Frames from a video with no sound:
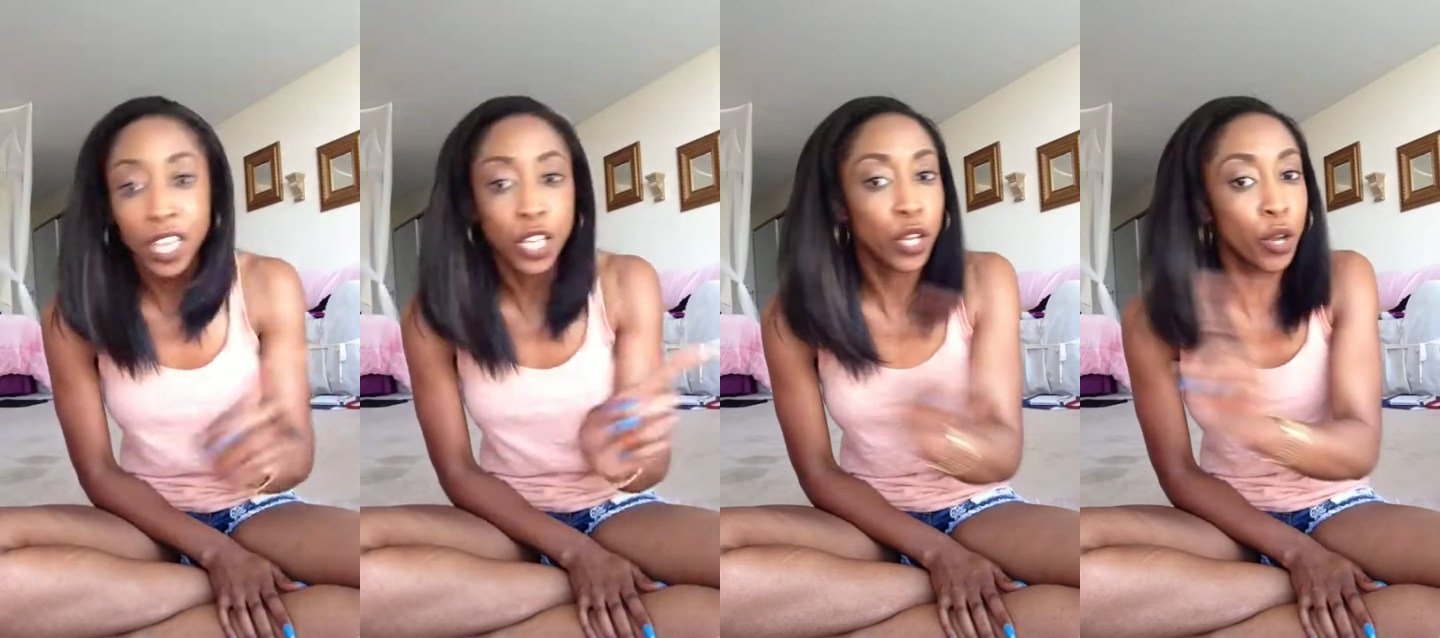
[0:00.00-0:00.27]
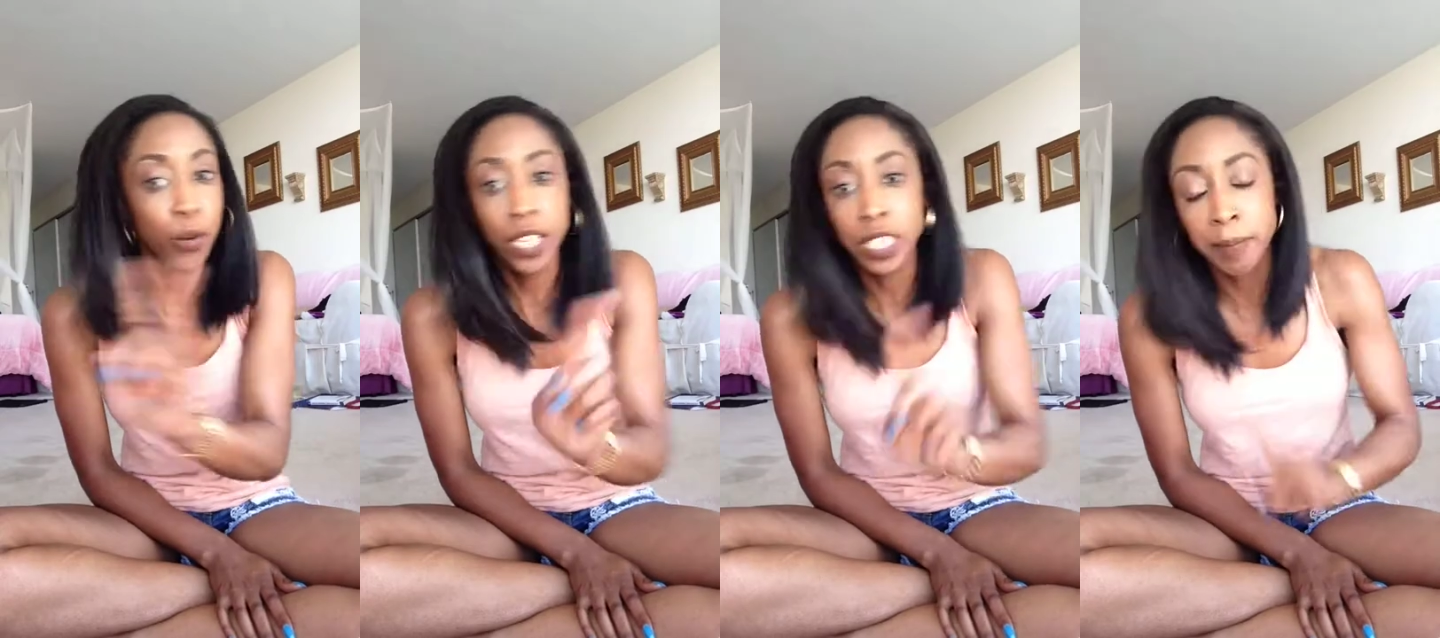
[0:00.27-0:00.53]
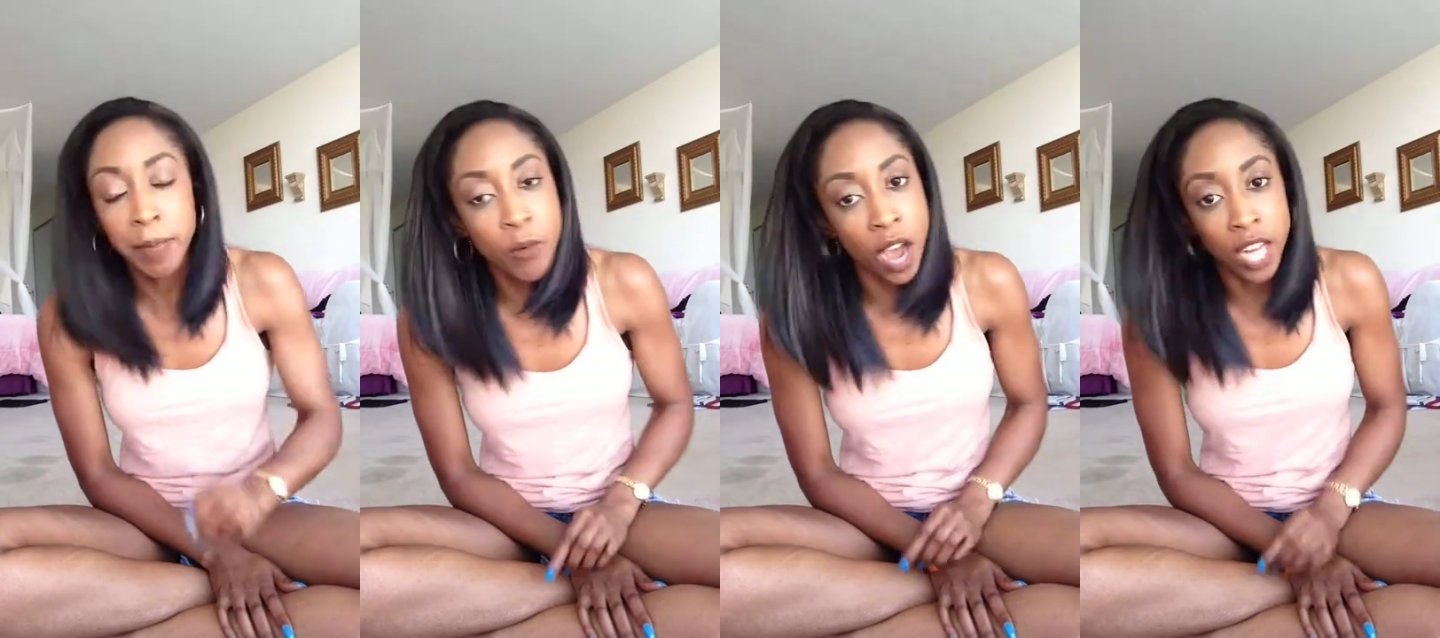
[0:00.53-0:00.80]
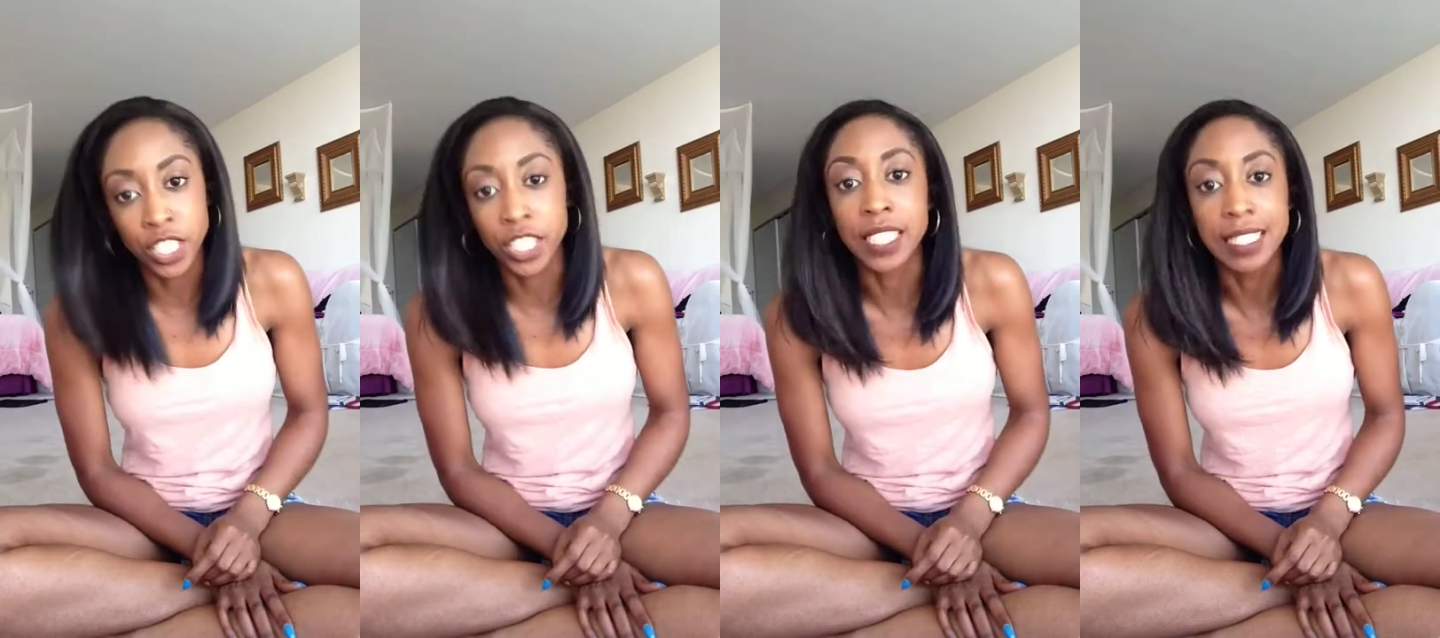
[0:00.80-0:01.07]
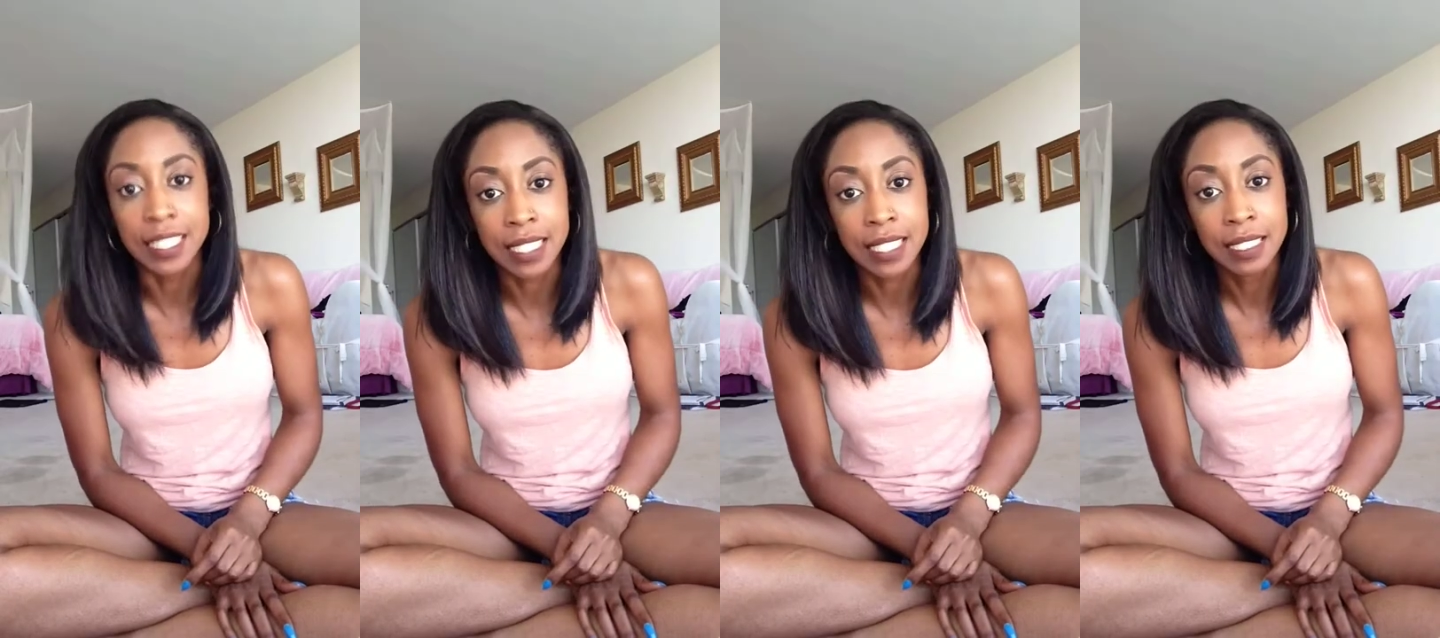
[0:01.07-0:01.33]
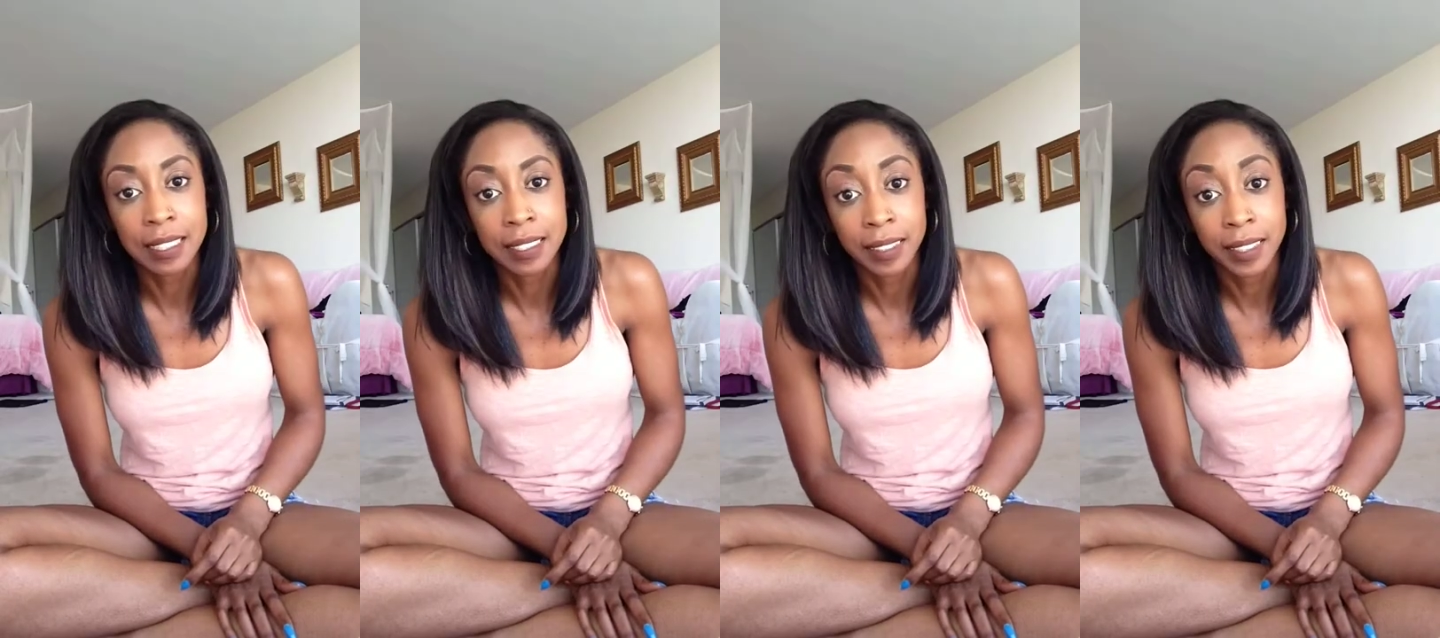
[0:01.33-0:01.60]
You don't need to be watching this.